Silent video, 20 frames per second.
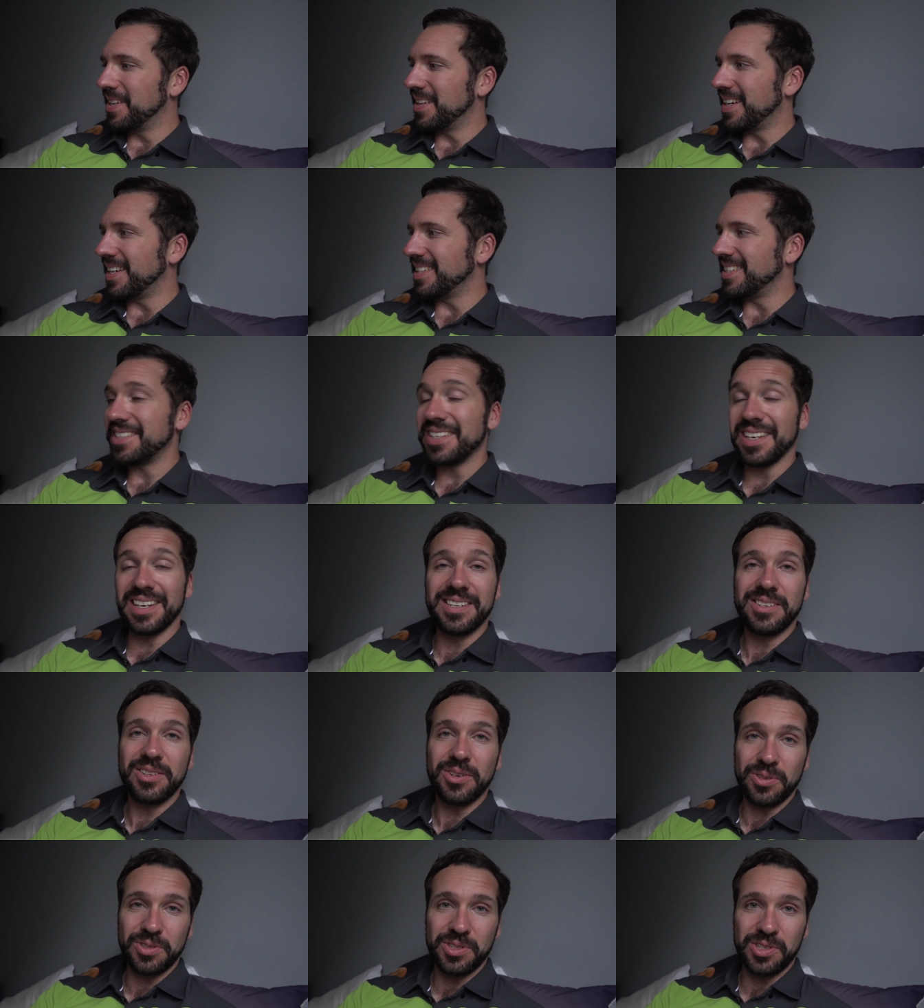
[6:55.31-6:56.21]
I
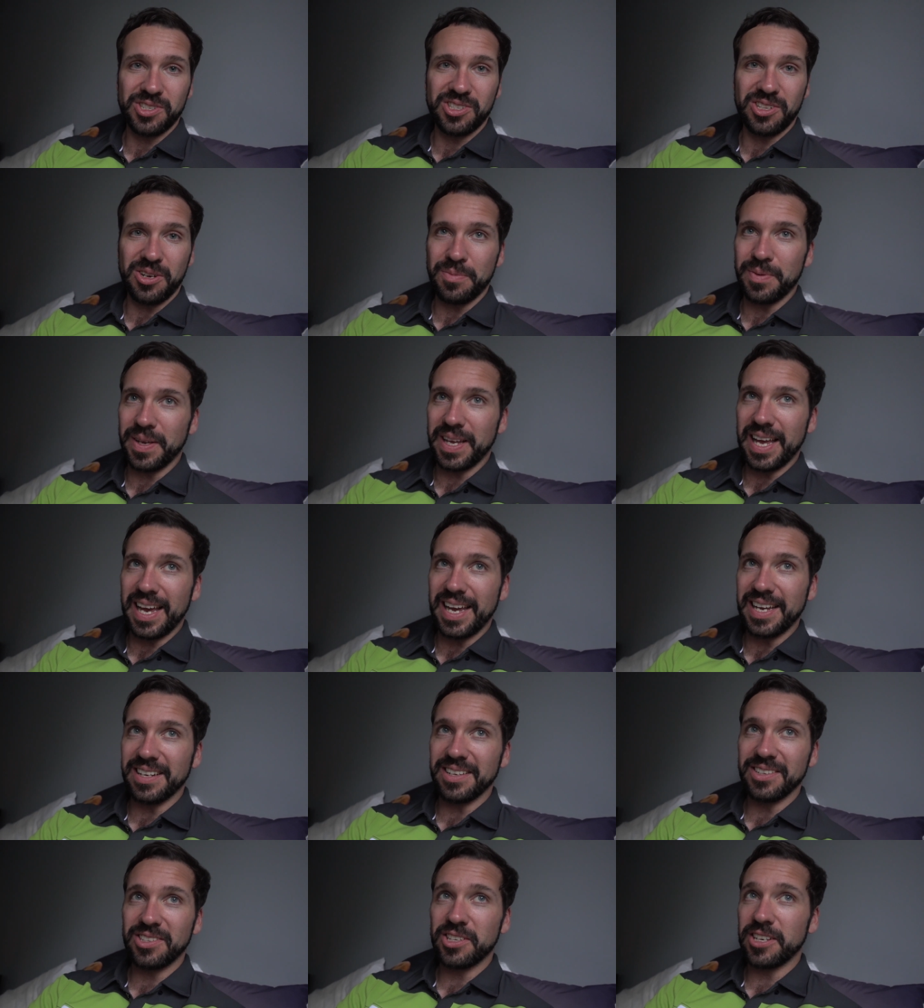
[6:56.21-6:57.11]
decided not to stop
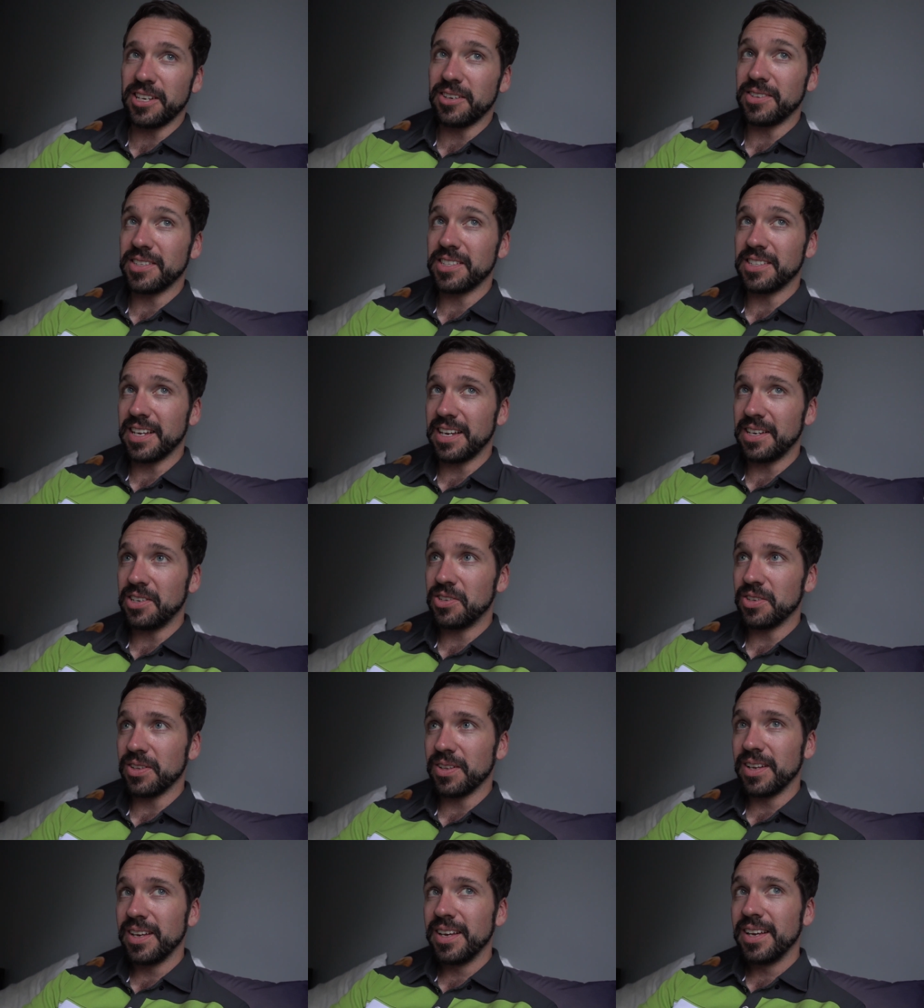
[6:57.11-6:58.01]
again at a service
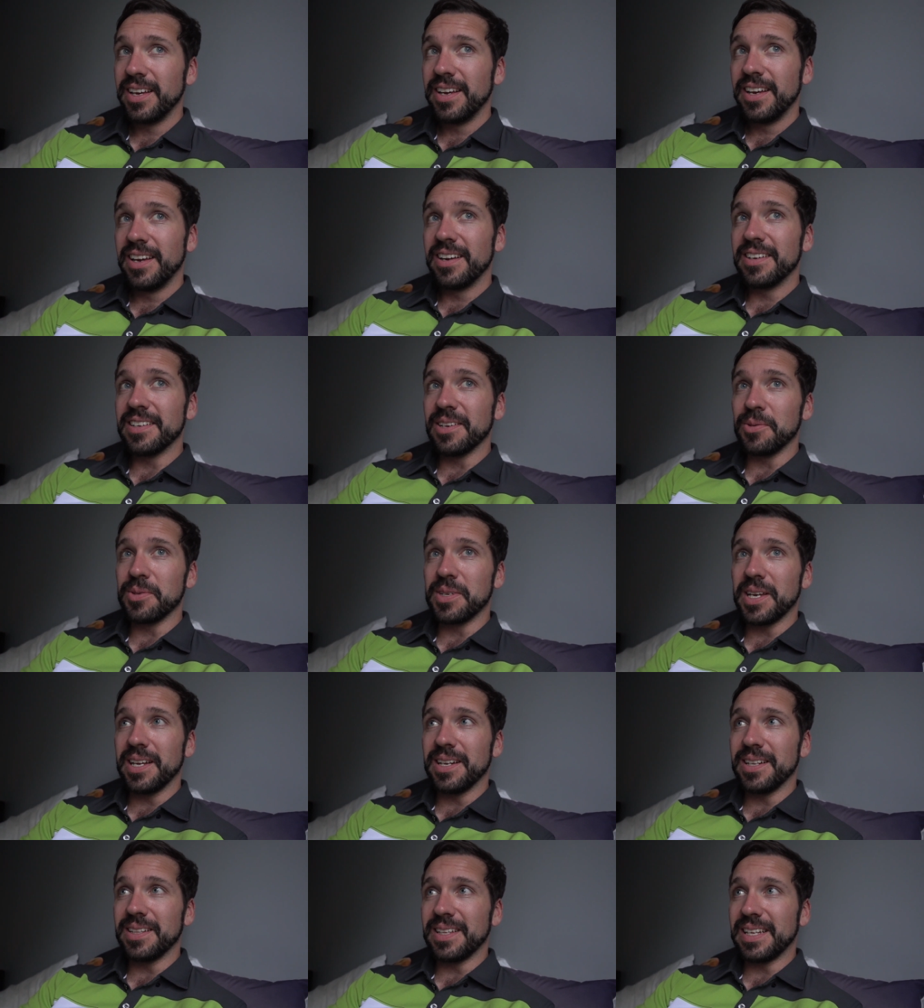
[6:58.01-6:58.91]
station because I was
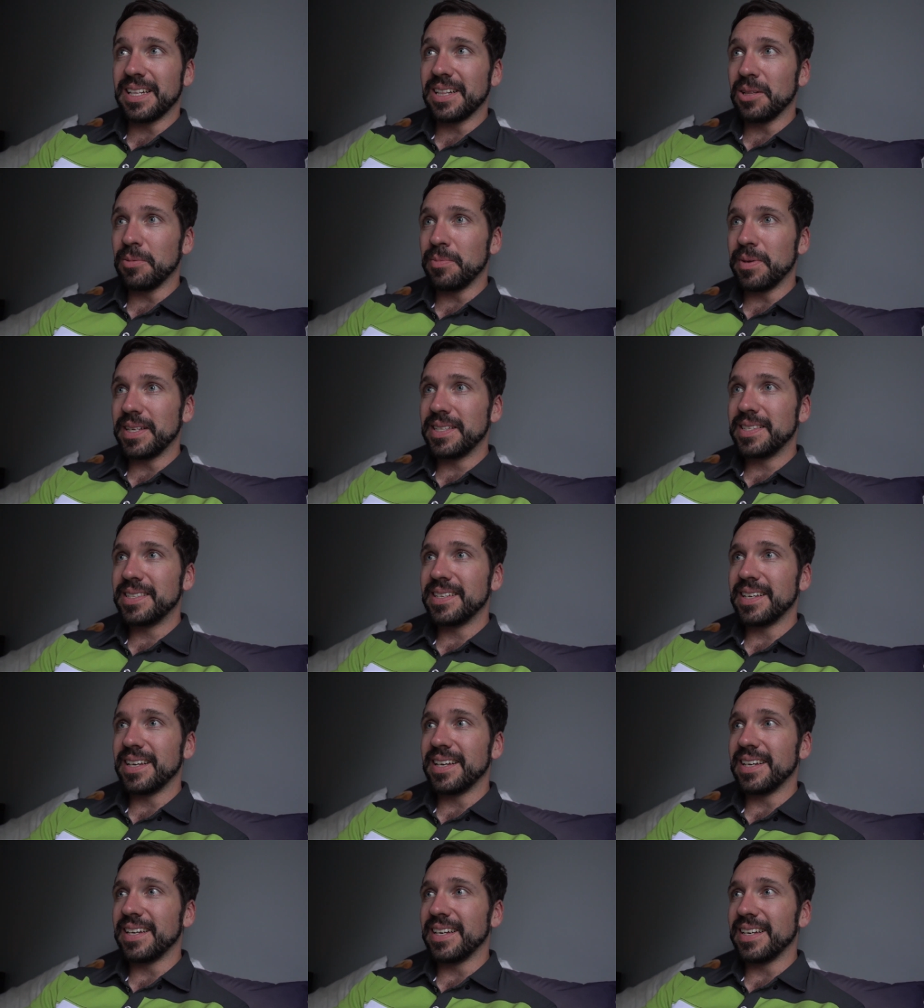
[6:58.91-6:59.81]
getting a little bit
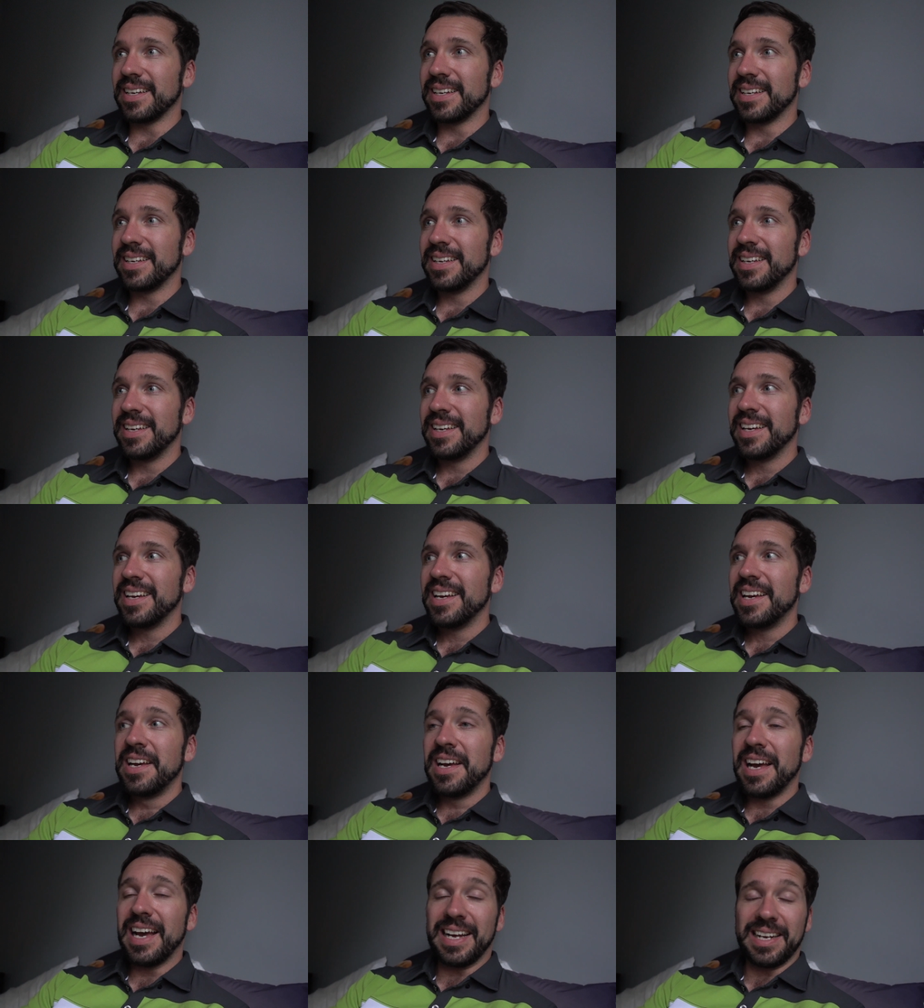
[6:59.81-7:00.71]

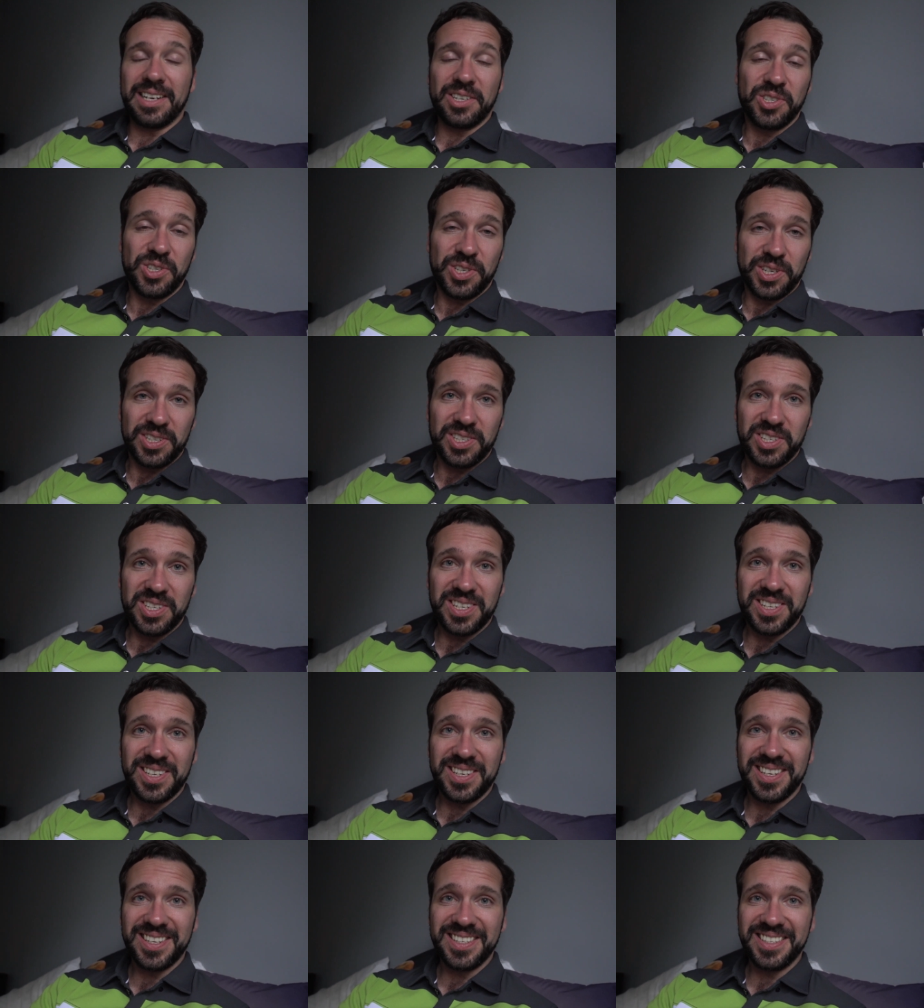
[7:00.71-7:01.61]
anxious
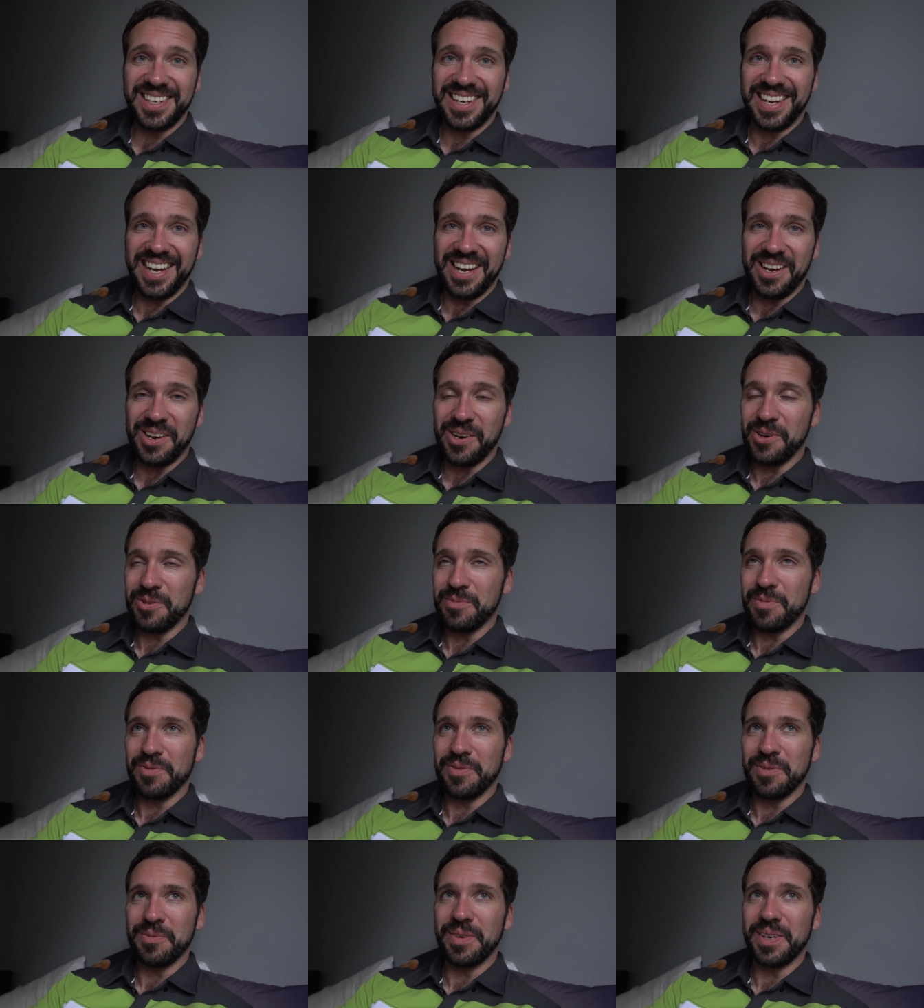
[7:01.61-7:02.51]
to get
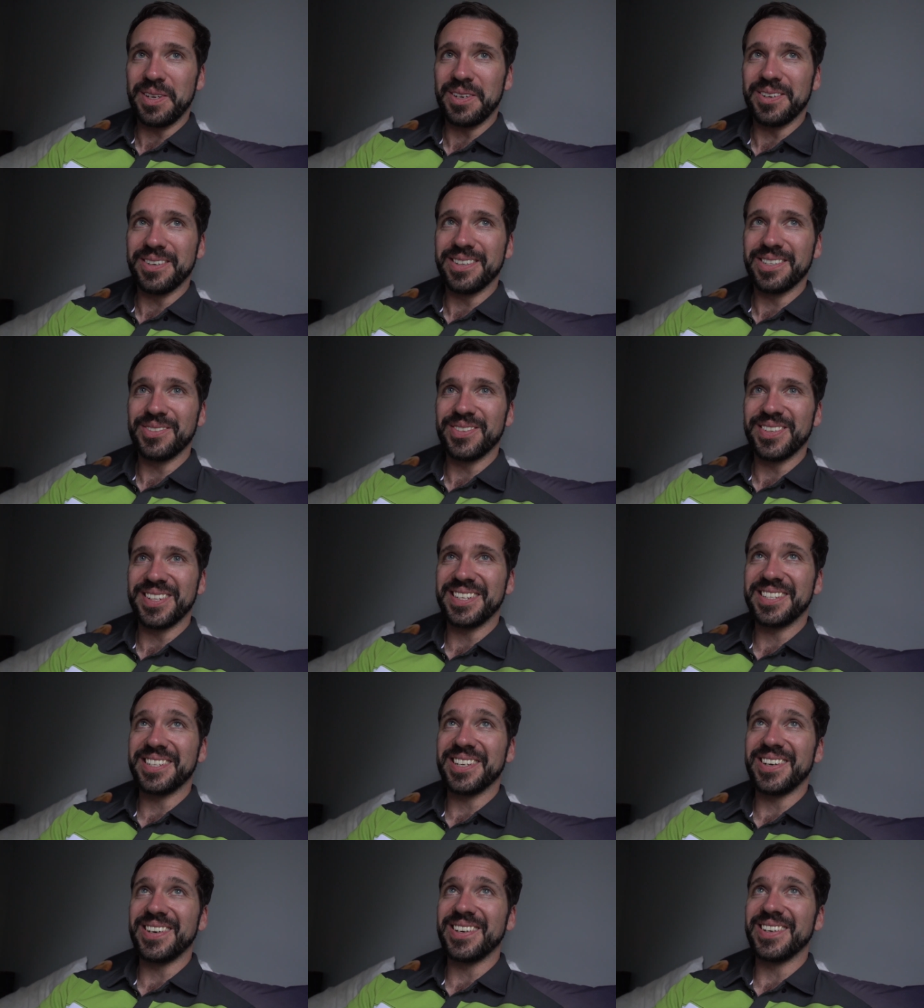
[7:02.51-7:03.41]
home, if I'm being honest with you,
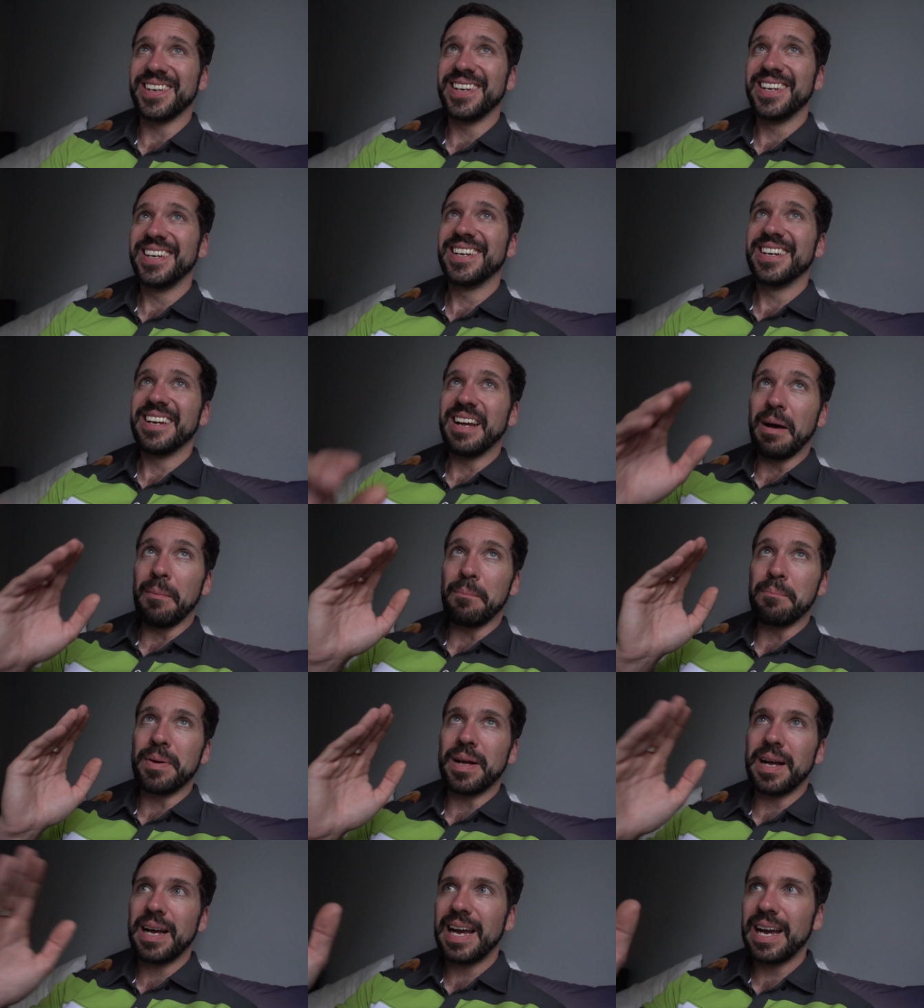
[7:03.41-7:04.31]
so I
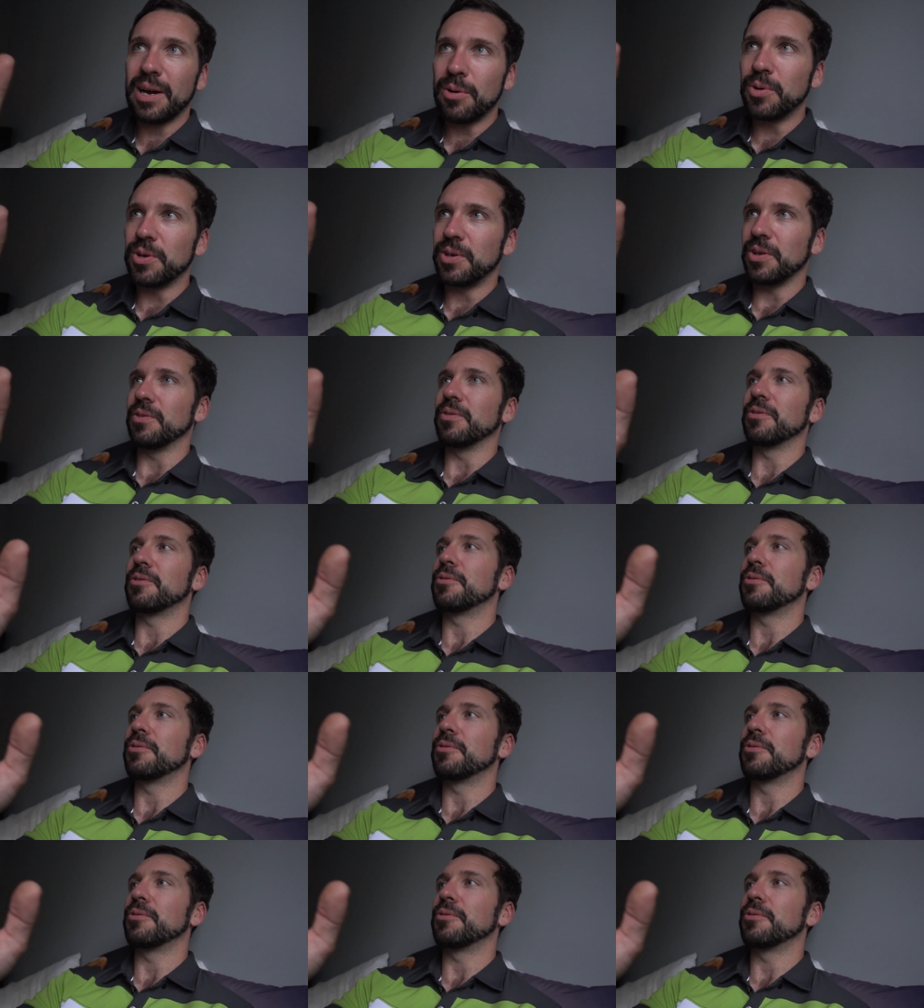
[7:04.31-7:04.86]
powered on